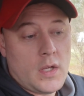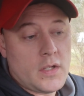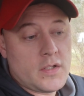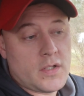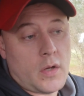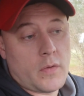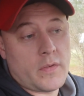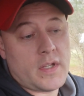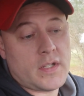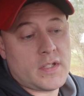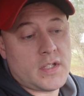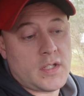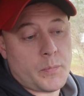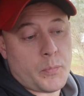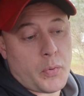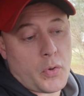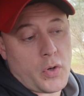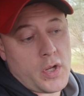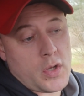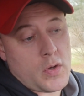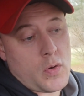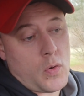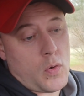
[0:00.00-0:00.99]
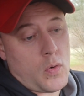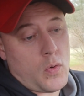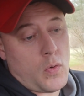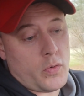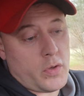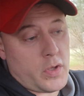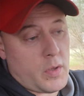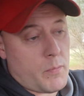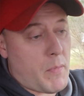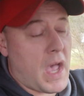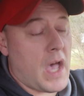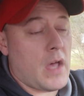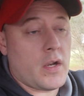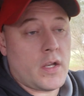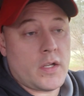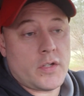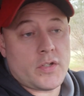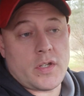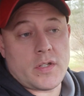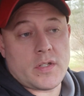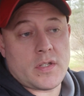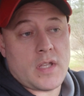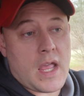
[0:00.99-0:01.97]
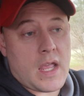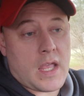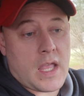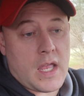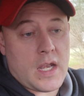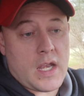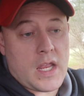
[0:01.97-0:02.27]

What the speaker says: So this is pretty cool. You mount it just like